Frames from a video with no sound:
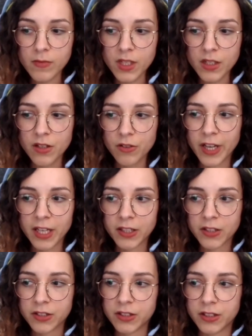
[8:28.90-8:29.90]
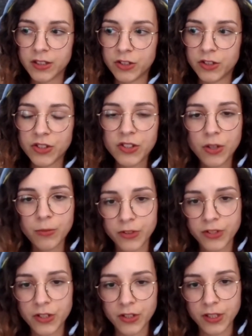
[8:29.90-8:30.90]
They just stop their
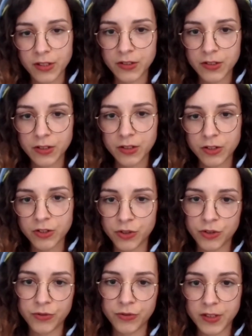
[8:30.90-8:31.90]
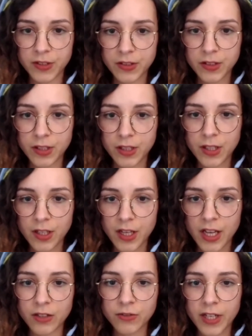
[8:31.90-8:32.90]
studies to do this,
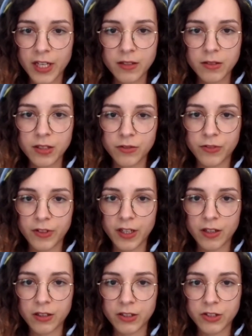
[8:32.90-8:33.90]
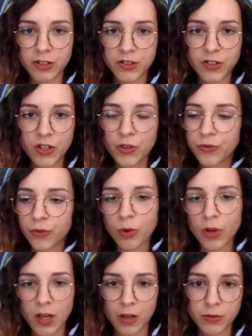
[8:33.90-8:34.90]
and then they are just
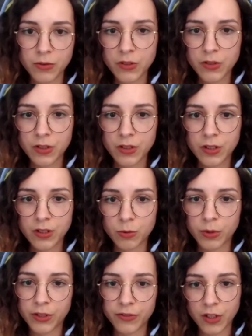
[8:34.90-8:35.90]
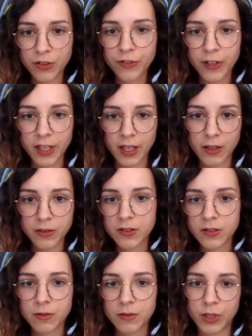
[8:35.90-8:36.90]
throughout with nothing
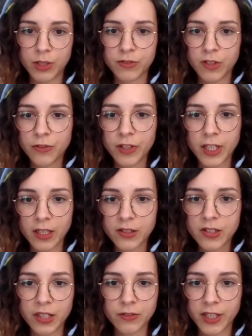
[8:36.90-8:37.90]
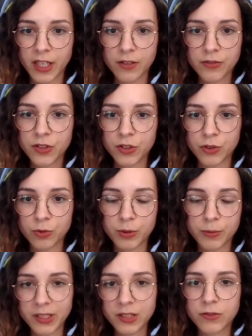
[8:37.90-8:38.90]
else, and they have to
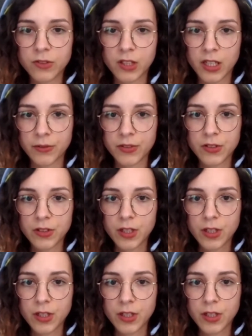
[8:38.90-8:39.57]
rebuild their lives.